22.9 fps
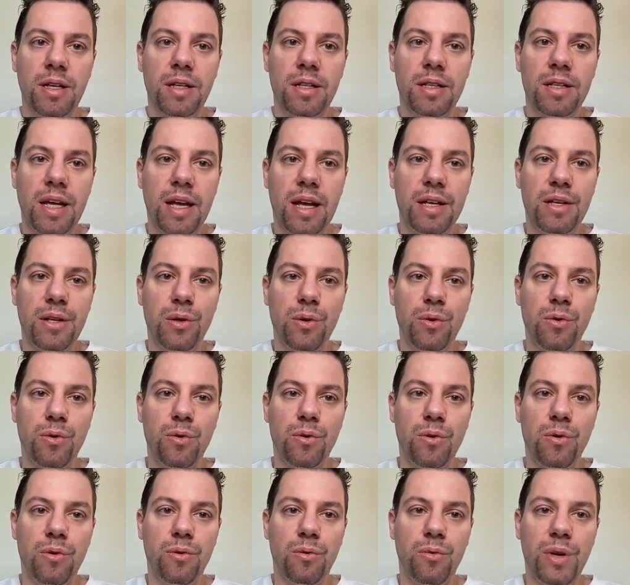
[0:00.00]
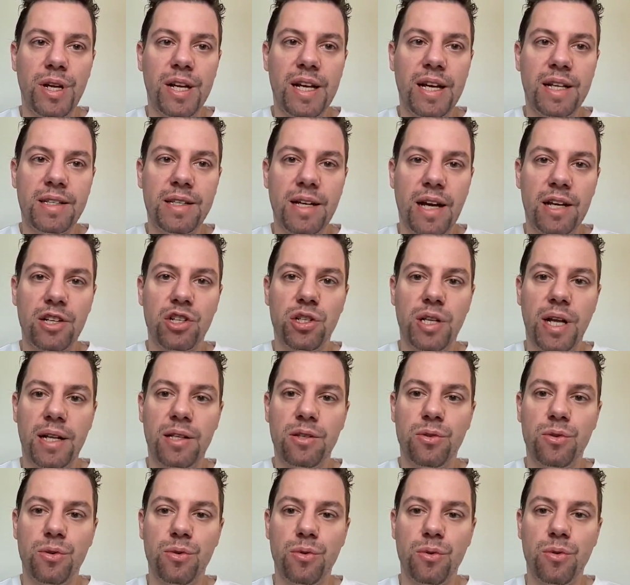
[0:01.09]
then you really attach that
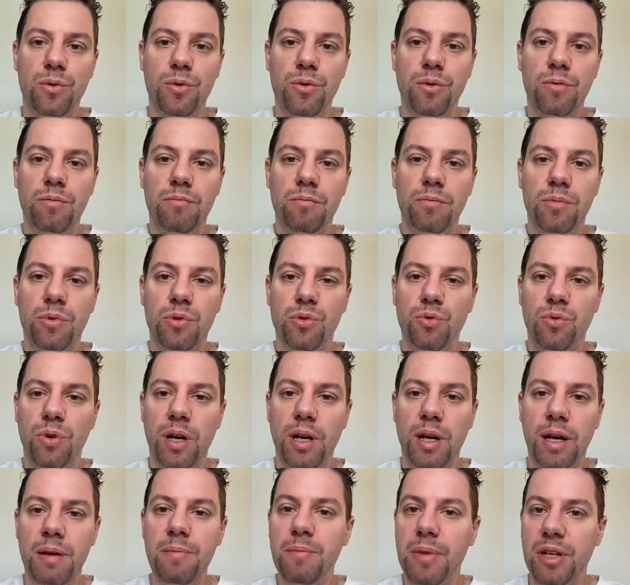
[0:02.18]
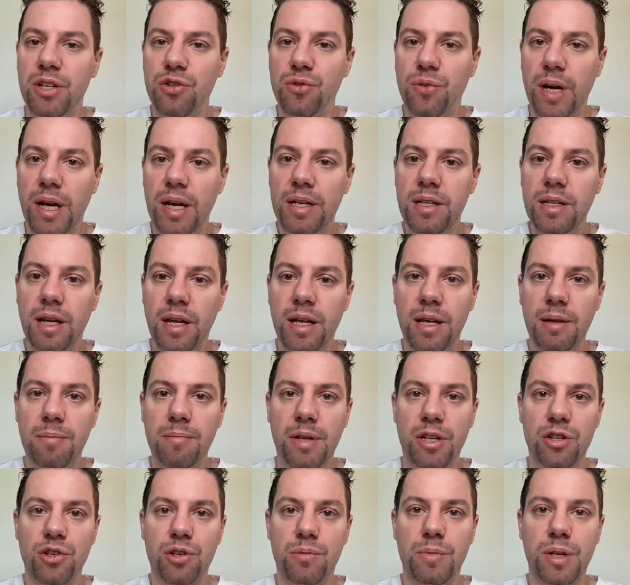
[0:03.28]
to, to an image, right? An
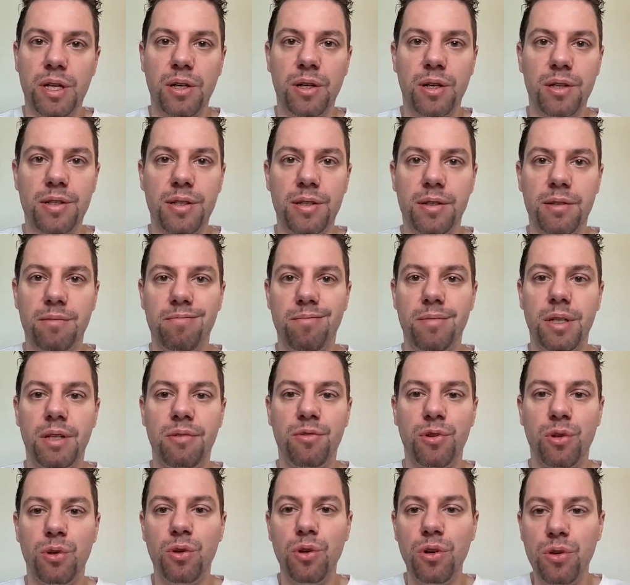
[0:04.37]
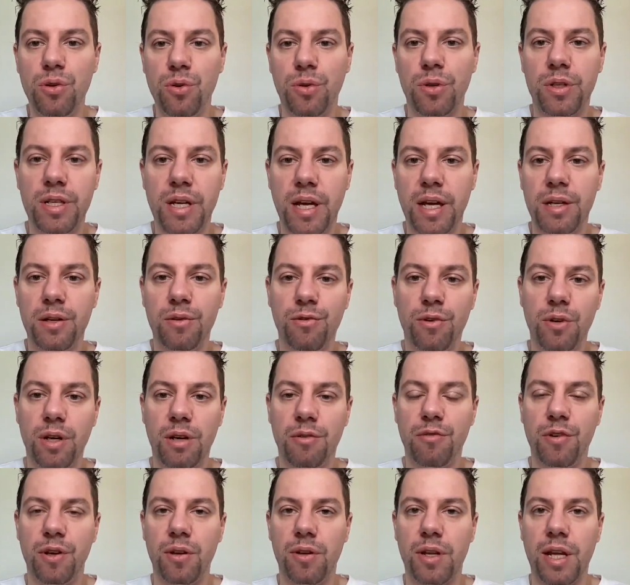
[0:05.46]
image, because if you look good, then you're going to
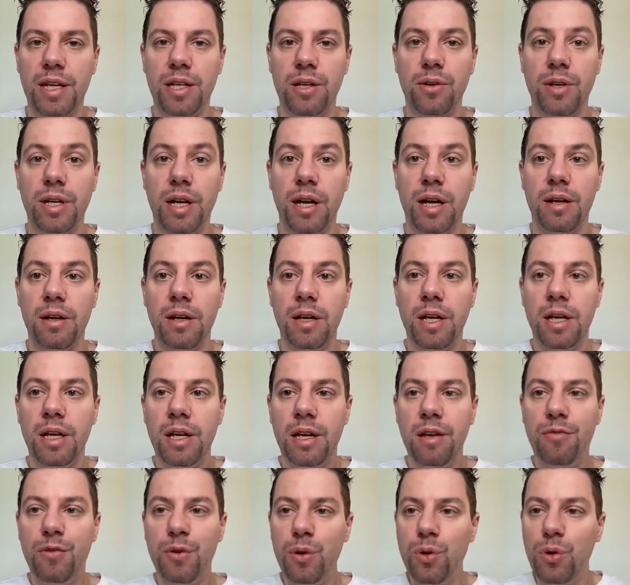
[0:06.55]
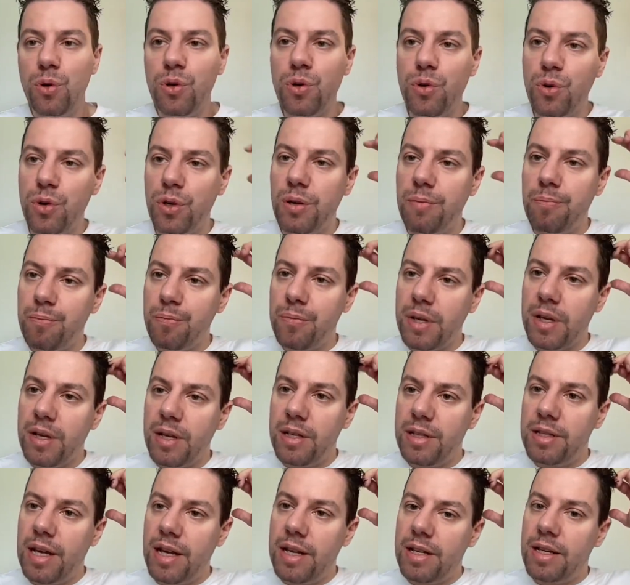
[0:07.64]
feel like you're going to, if you look good,
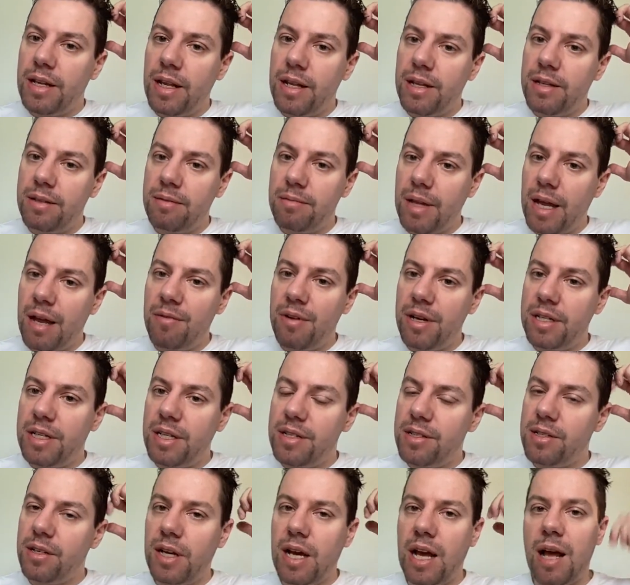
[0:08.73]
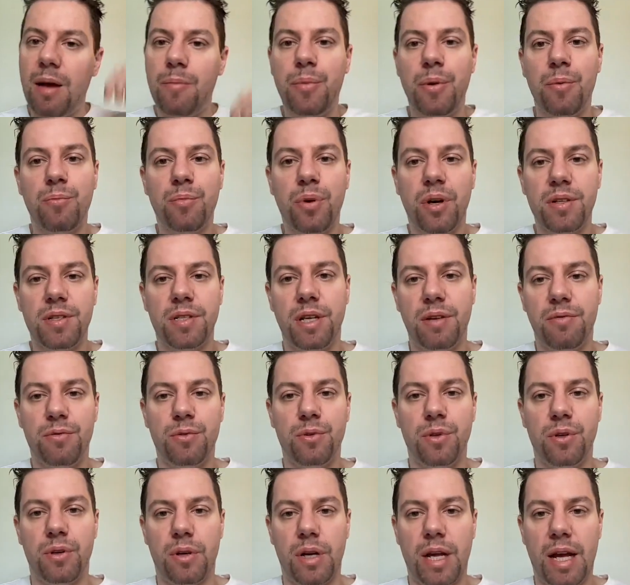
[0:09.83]
then everything is going to happen positive to
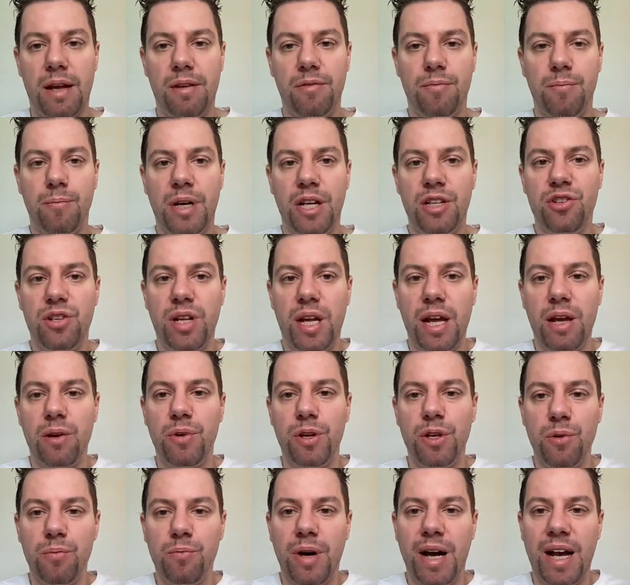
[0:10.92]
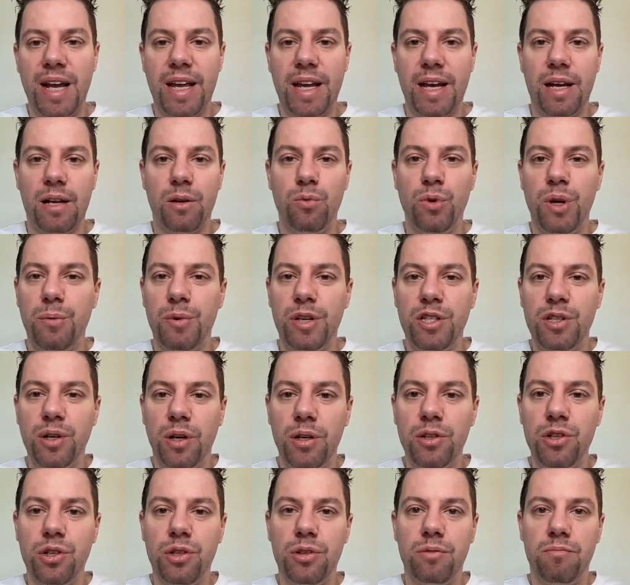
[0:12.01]
your life. Much like when you buy a Louis
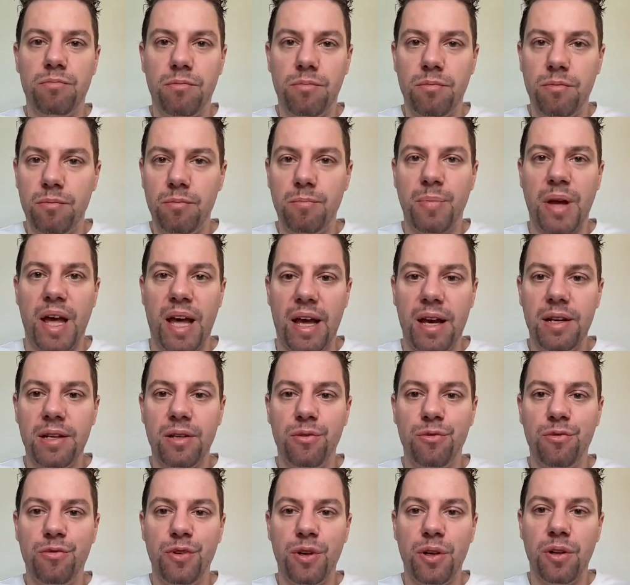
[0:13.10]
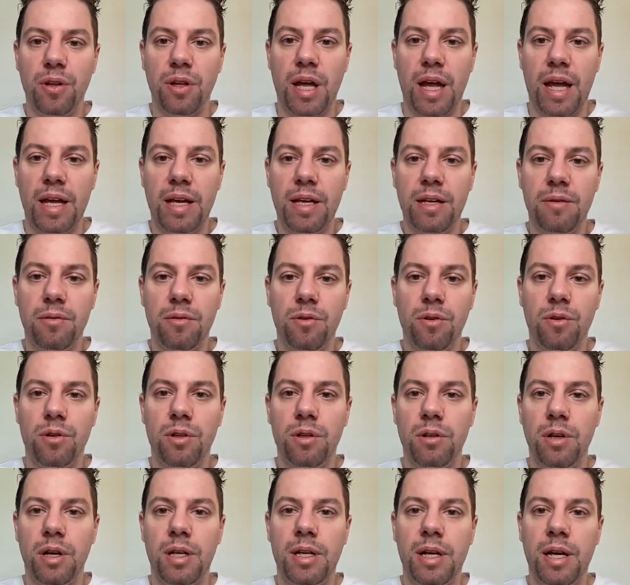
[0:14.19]
Vuitton bag, you feel like, or
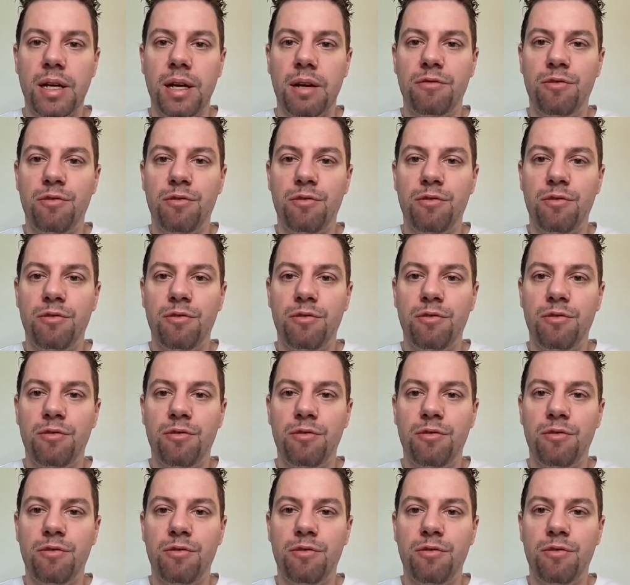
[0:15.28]
like a